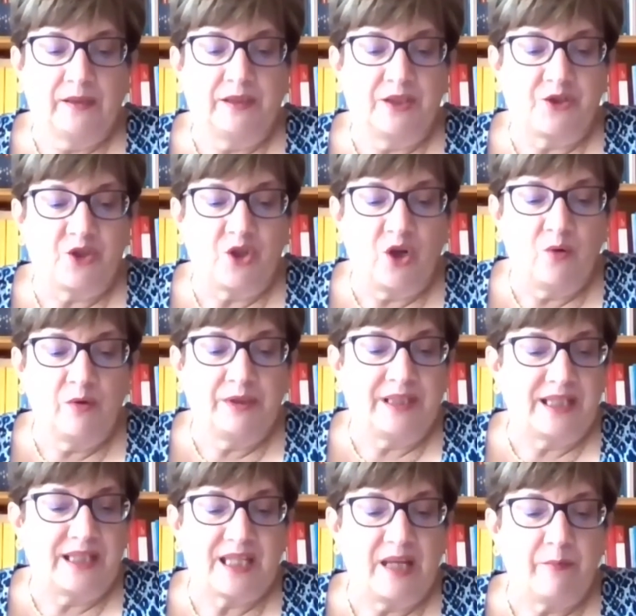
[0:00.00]
The
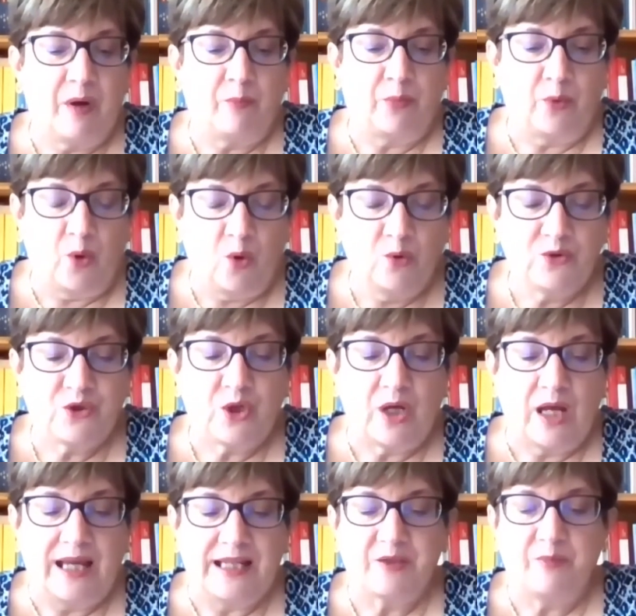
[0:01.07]
same approach
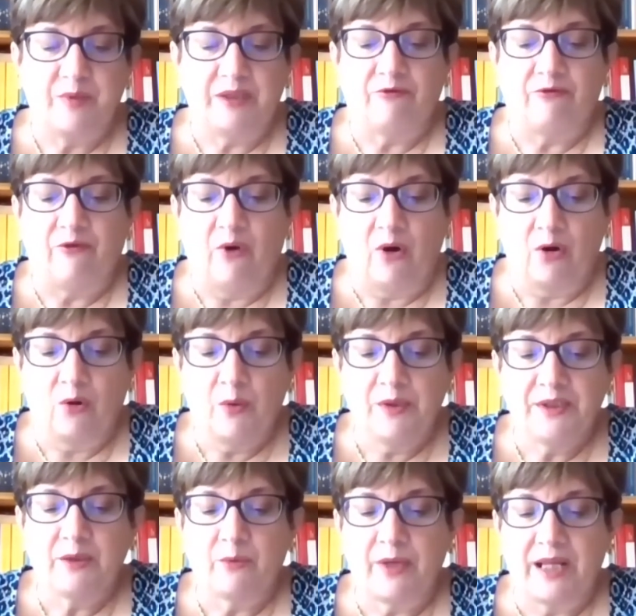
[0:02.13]
has been
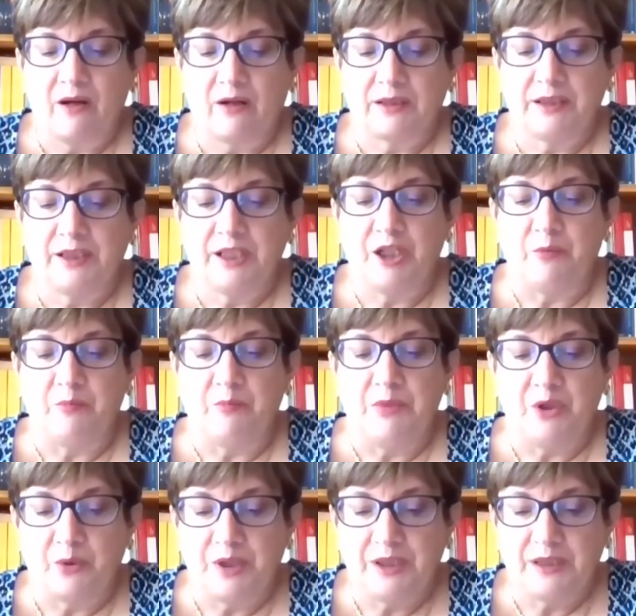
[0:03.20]
followed regarding
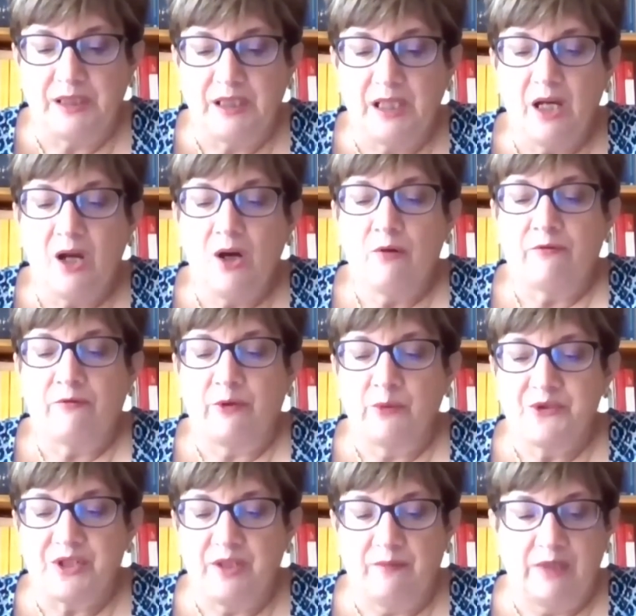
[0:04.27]
immunity
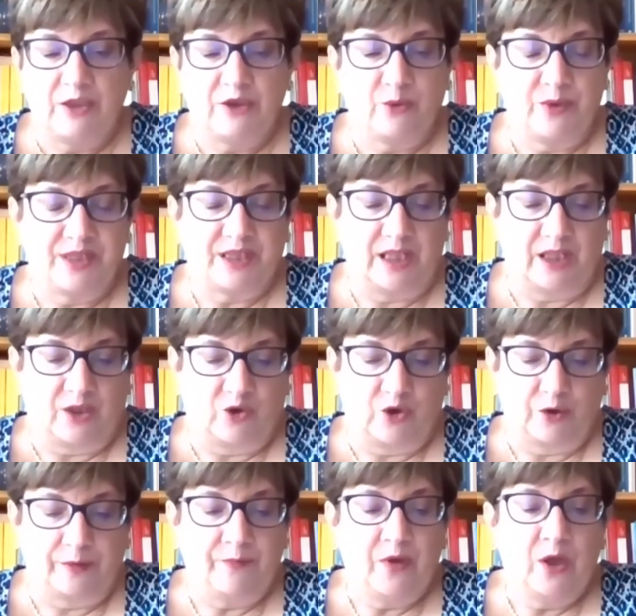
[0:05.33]
from civil
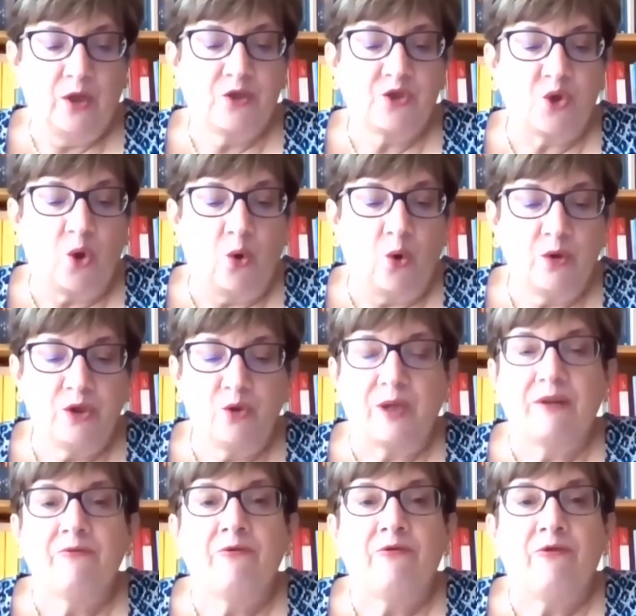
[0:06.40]
jurisdiction. So you
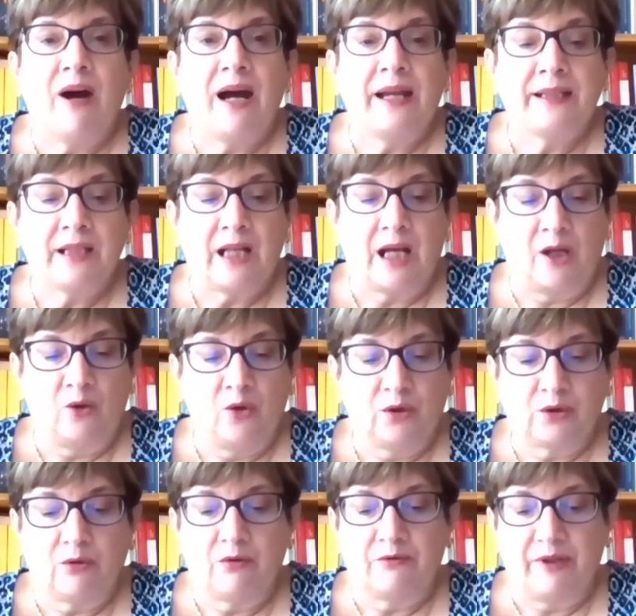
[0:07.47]
can find a
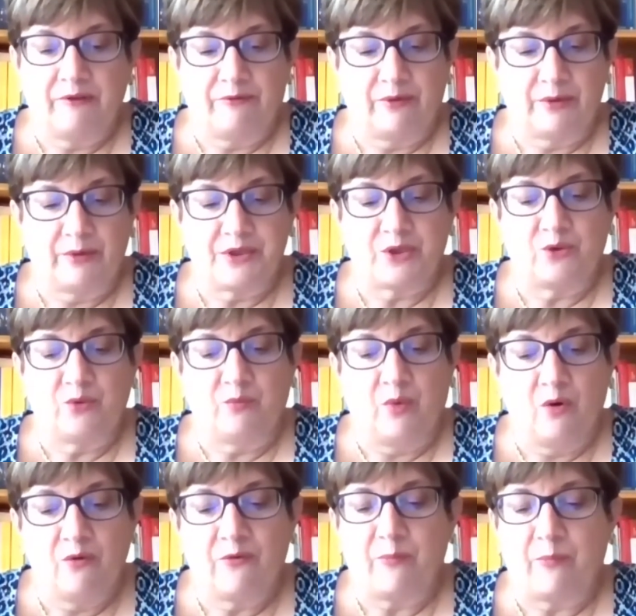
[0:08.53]
lot of reference to
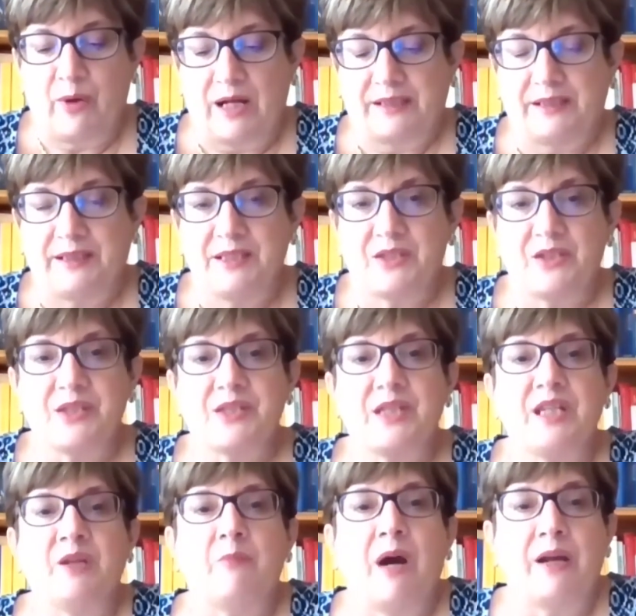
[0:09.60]
both practices
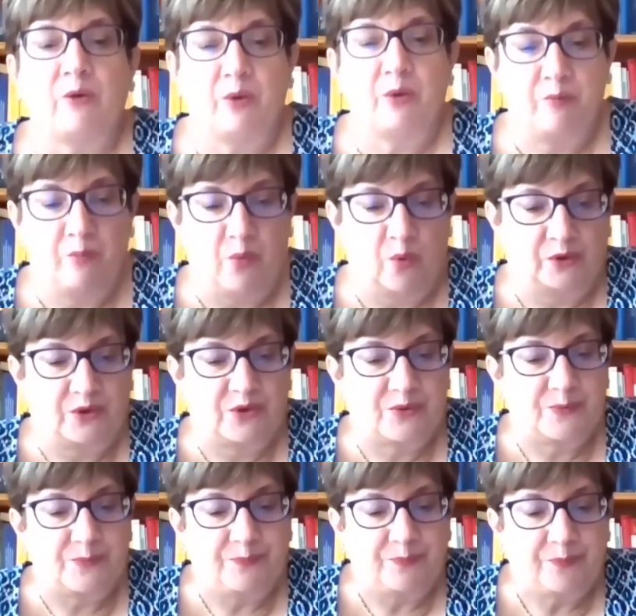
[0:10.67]
in my reports.